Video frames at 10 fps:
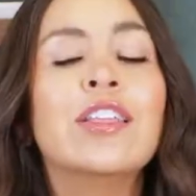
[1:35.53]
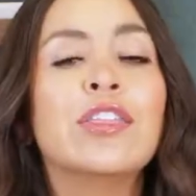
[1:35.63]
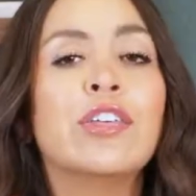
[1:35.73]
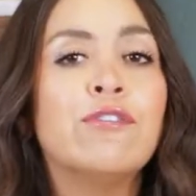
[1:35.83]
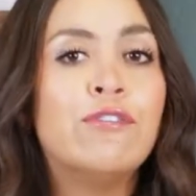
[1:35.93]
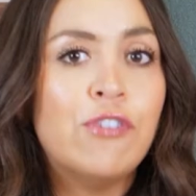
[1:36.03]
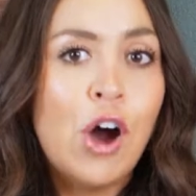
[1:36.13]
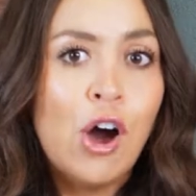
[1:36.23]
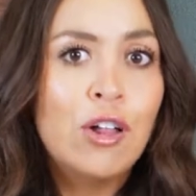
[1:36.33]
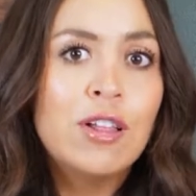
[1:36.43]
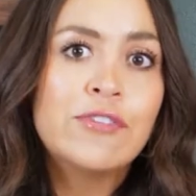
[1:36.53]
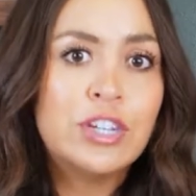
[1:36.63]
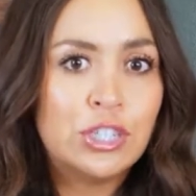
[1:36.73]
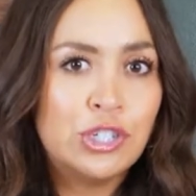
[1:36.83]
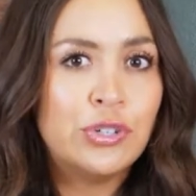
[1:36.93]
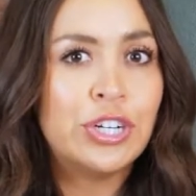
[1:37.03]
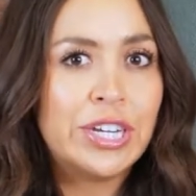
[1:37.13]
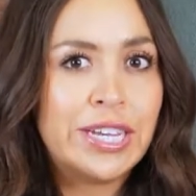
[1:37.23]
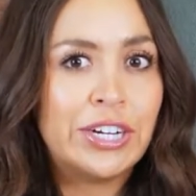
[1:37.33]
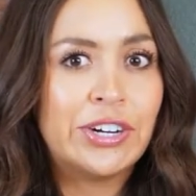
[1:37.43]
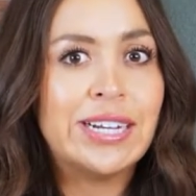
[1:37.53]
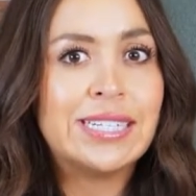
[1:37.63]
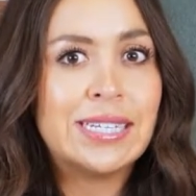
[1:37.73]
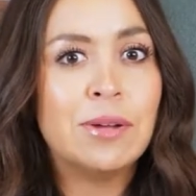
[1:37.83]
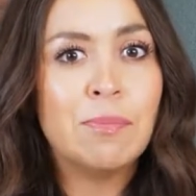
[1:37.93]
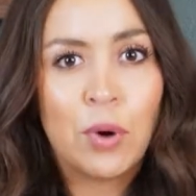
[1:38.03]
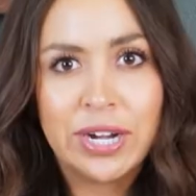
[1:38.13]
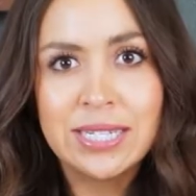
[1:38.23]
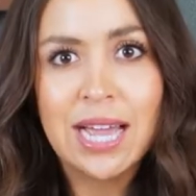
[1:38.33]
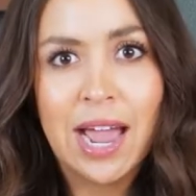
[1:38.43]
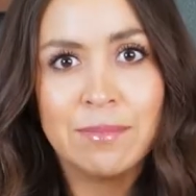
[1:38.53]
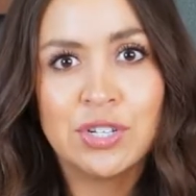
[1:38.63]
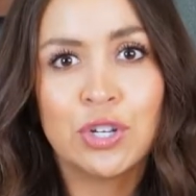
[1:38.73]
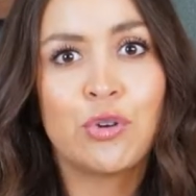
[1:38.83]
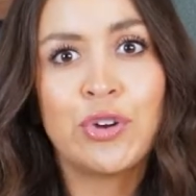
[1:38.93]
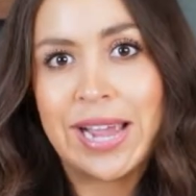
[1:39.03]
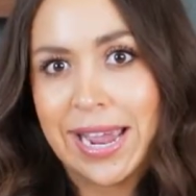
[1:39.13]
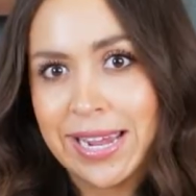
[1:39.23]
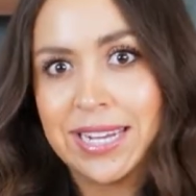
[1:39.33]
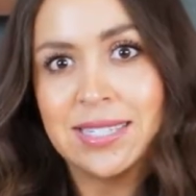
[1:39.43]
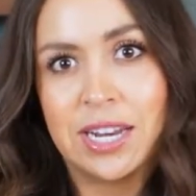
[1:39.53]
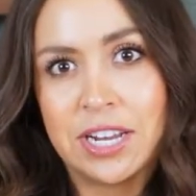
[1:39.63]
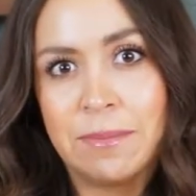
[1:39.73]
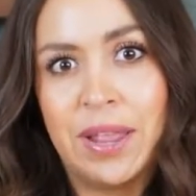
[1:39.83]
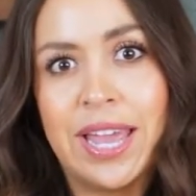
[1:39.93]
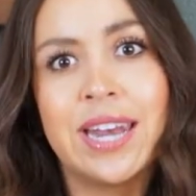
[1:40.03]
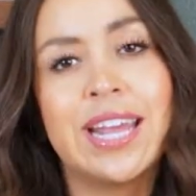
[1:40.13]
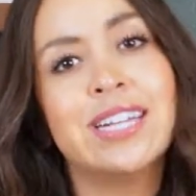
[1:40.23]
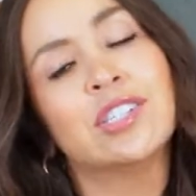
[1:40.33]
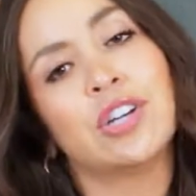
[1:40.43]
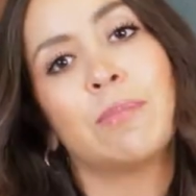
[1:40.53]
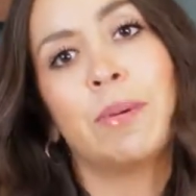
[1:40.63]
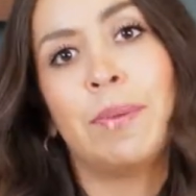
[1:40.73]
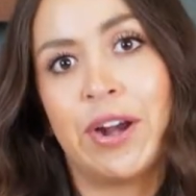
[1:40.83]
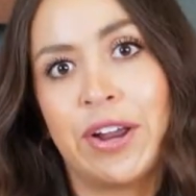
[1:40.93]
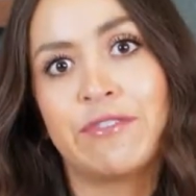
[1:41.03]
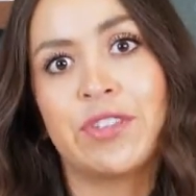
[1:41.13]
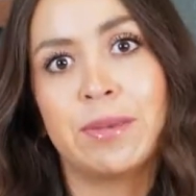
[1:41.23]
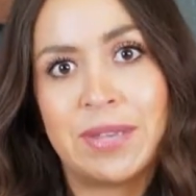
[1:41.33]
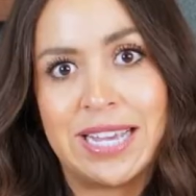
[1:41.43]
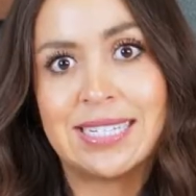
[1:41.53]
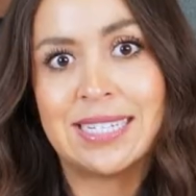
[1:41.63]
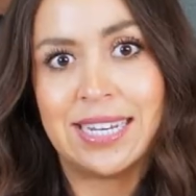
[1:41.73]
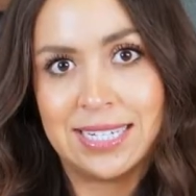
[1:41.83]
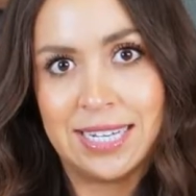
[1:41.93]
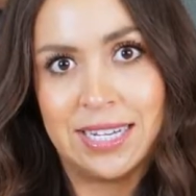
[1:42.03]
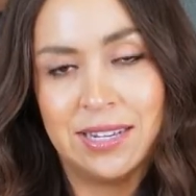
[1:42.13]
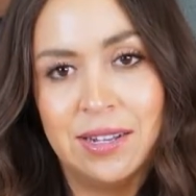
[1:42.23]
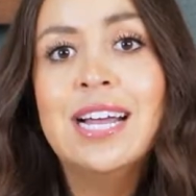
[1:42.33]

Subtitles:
the fall of your junior year is an important time to create a study plan and start preparing for the PSAT.